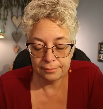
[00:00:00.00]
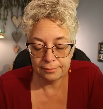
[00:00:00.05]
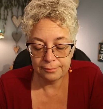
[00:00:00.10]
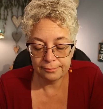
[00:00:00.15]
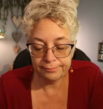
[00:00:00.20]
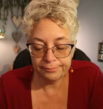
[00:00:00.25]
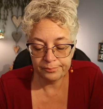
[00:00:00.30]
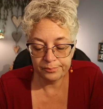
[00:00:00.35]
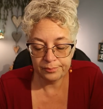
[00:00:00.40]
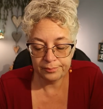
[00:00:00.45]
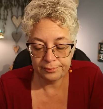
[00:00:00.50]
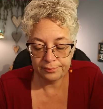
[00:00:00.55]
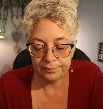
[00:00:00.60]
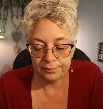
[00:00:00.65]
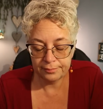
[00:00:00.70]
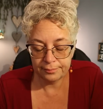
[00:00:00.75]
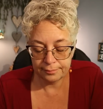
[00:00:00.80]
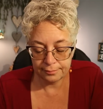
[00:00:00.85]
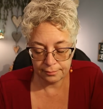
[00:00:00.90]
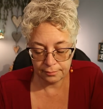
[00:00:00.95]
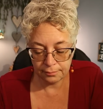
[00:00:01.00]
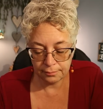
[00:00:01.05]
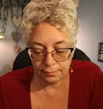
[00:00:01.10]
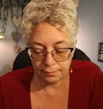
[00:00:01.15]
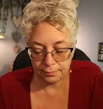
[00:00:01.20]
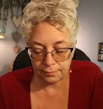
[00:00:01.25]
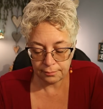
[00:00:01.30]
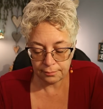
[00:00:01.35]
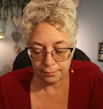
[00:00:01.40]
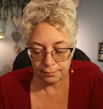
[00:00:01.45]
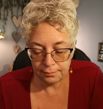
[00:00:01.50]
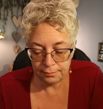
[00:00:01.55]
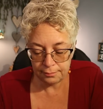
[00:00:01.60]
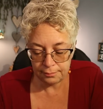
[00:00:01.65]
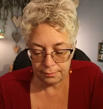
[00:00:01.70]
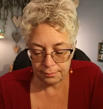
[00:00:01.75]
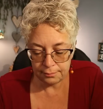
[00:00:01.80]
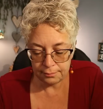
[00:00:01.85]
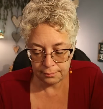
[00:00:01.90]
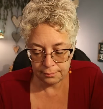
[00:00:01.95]

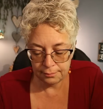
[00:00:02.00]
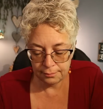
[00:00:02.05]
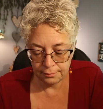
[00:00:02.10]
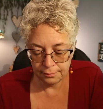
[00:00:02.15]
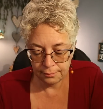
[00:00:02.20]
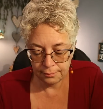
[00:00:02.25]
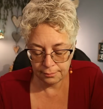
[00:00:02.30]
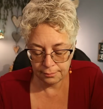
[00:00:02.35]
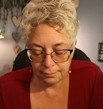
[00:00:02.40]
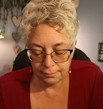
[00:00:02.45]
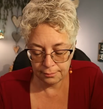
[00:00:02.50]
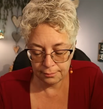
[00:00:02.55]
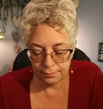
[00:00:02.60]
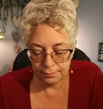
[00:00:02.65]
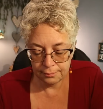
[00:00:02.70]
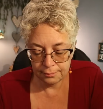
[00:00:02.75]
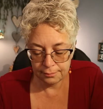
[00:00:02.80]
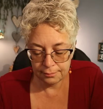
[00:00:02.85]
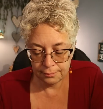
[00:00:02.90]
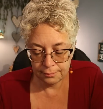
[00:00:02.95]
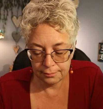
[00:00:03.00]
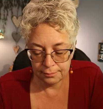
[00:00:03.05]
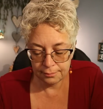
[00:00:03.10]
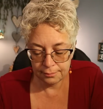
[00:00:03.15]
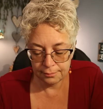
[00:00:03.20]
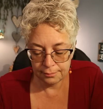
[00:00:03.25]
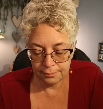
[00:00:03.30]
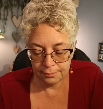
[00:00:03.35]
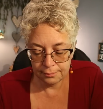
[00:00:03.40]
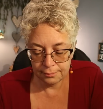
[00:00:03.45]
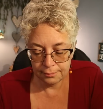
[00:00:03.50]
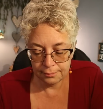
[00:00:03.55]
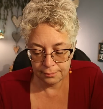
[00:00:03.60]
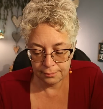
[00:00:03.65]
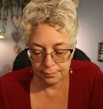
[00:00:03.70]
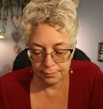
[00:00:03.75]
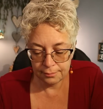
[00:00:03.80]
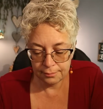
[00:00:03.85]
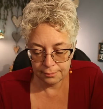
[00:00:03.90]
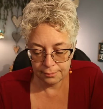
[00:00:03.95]

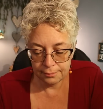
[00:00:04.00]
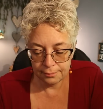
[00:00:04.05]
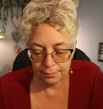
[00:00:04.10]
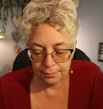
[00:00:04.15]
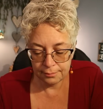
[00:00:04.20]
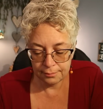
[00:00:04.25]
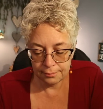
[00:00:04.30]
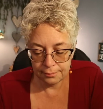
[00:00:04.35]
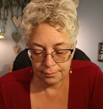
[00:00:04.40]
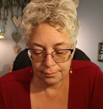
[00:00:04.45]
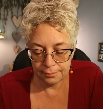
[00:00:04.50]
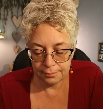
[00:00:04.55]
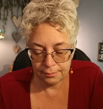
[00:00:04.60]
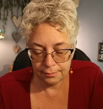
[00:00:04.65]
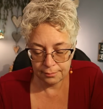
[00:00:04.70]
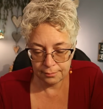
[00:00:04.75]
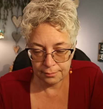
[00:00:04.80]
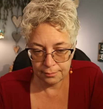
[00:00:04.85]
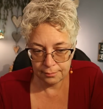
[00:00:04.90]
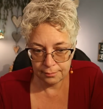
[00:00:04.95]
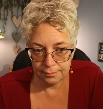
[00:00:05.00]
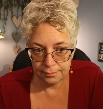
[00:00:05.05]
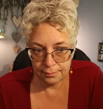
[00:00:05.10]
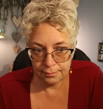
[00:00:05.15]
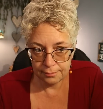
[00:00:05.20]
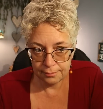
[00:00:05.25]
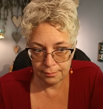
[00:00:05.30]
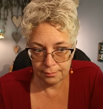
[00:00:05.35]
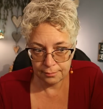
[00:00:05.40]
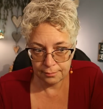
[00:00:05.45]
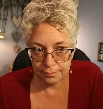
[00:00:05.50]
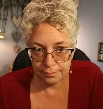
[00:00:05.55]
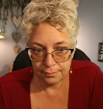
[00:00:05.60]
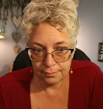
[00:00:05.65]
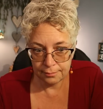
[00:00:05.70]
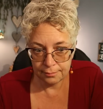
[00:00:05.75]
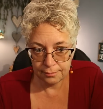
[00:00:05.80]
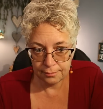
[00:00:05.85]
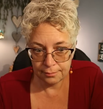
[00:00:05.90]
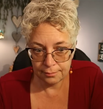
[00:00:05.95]

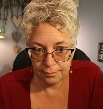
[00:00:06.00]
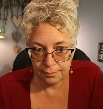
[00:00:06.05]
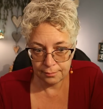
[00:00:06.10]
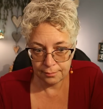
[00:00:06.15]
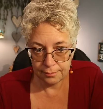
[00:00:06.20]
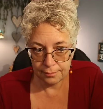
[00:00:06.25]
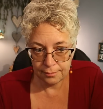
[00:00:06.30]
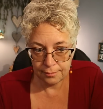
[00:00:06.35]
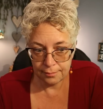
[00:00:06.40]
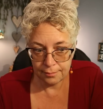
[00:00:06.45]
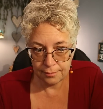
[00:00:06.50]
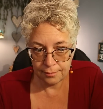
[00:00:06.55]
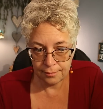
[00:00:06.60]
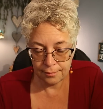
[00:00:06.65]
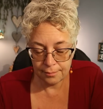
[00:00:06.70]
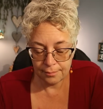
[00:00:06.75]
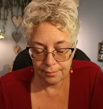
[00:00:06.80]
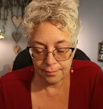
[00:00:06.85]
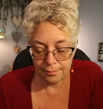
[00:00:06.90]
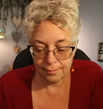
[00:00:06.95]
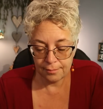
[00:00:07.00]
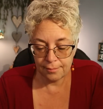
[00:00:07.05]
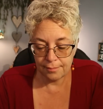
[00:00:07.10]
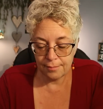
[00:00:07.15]
No one is speaking in this clip.